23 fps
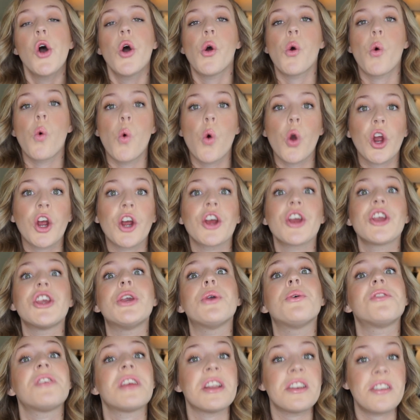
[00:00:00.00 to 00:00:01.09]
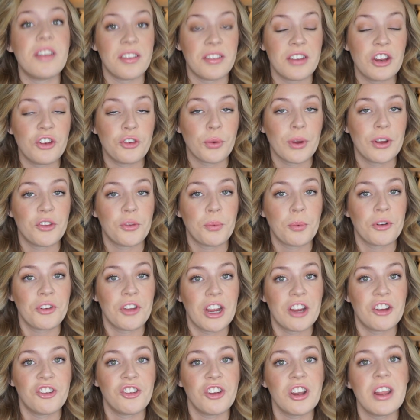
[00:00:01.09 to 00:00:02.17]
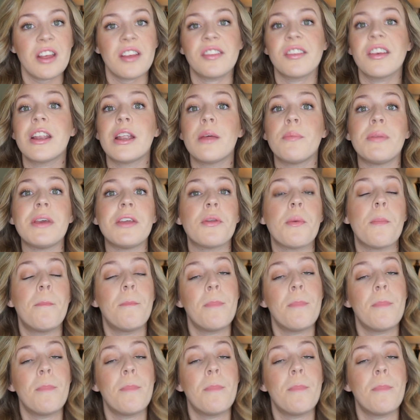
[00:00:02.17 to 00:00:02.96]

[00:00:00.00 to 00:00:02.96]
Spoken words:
or using Disney transportation is going to be the